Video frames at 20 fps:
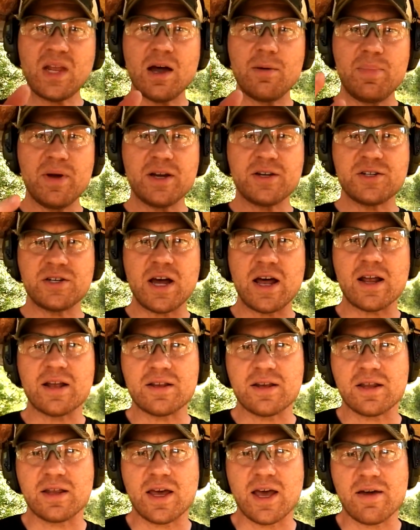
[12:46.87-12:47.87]
A big shout
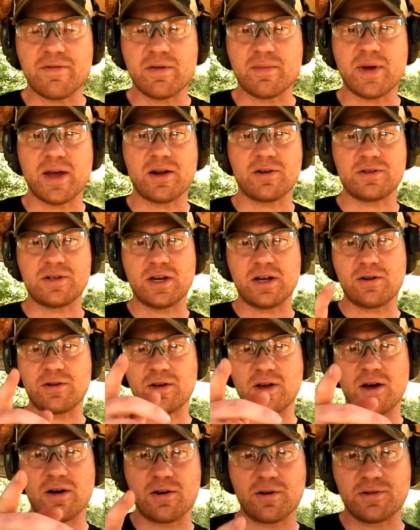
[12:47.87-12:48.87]
out to the Heavy Metal channel.
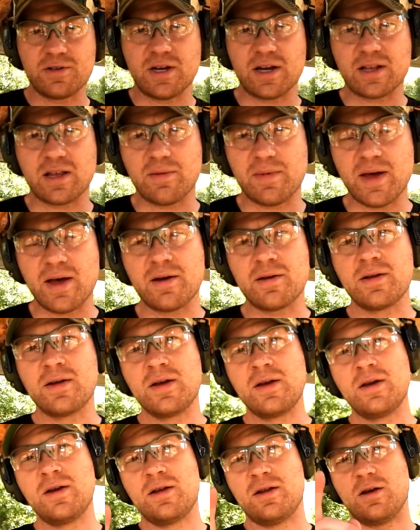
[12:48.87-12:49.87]
Y'all go check them out.
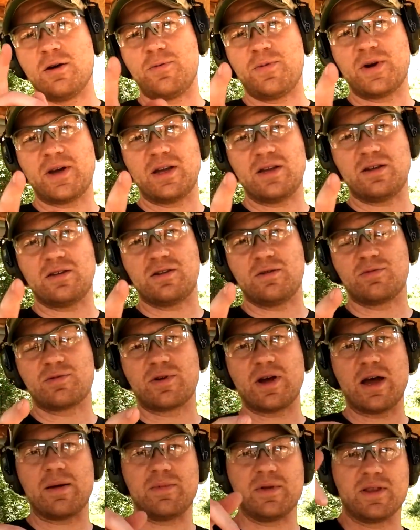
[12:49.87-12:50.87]
Don't forget to
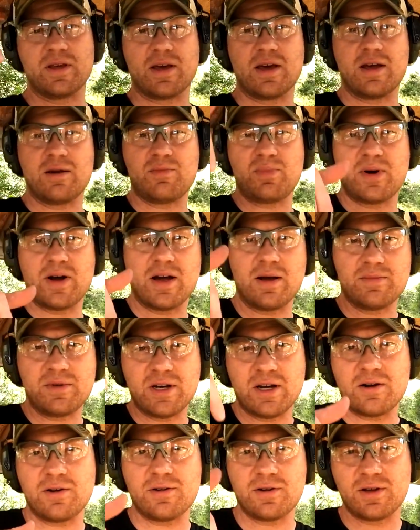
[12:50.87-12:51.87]
subscribe to the Gun Prime
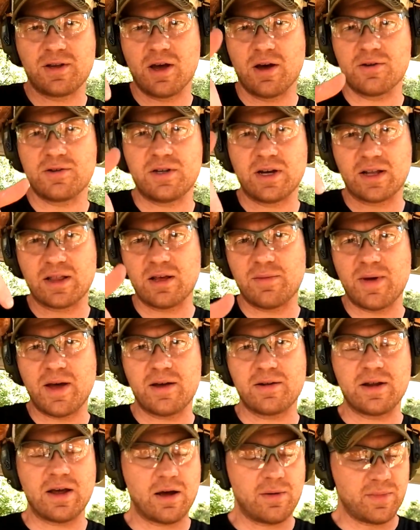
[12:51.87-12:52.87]
channel. Y'all check them
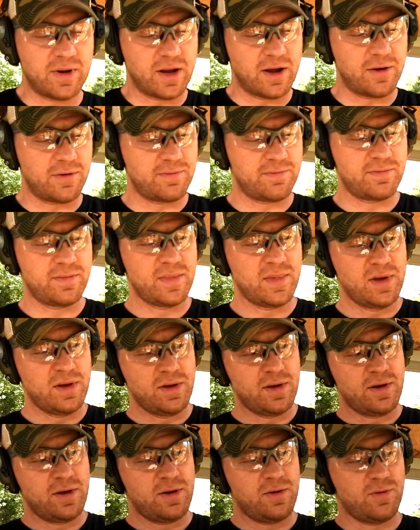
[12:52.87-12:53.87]
out down below.
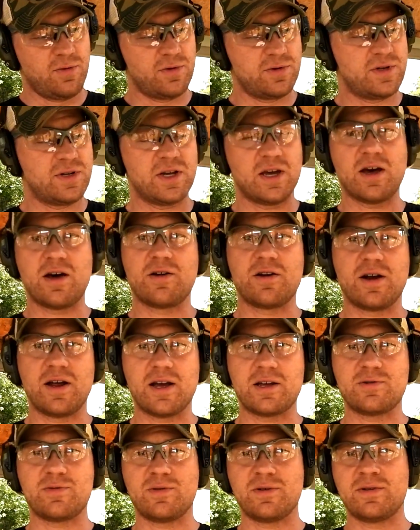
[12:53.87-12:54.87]
We'll see you on the
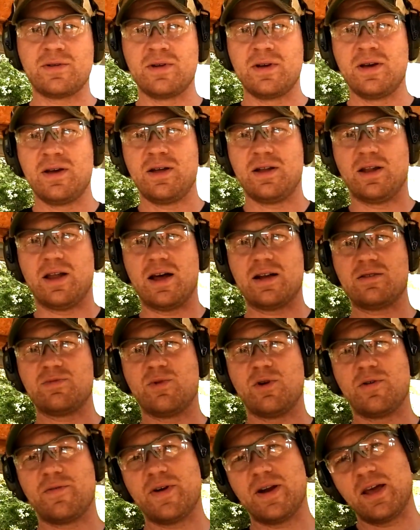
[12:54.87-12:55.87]
next one. Lots
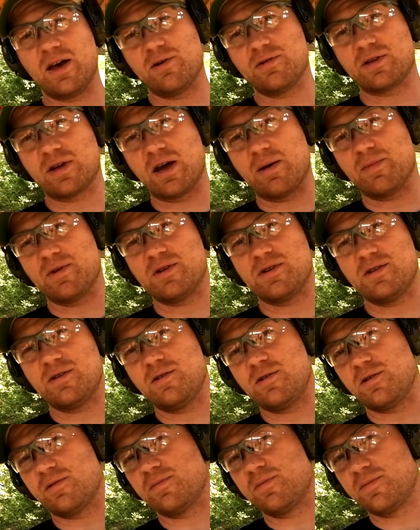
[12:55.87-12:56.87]
more videos coming
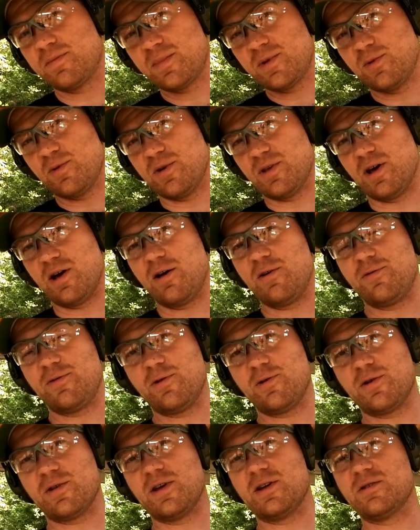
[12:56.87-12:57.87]
soon with all
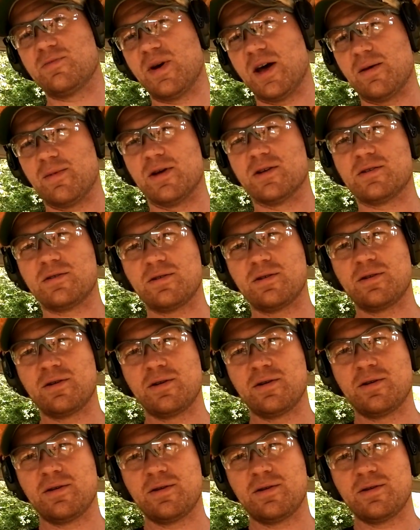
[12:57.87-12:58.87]
four of these babies.
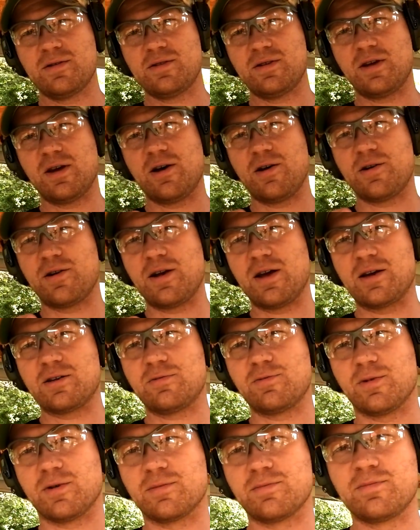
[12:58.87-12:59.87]
See you on the
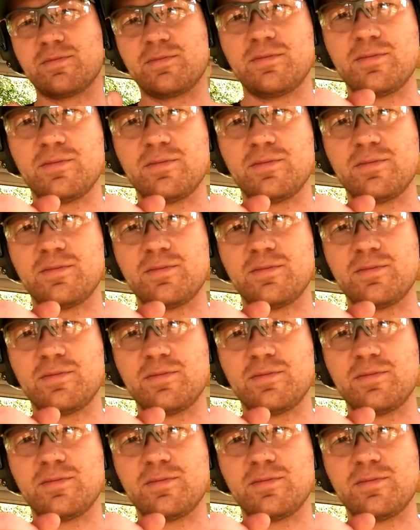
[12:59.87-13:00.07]
next one.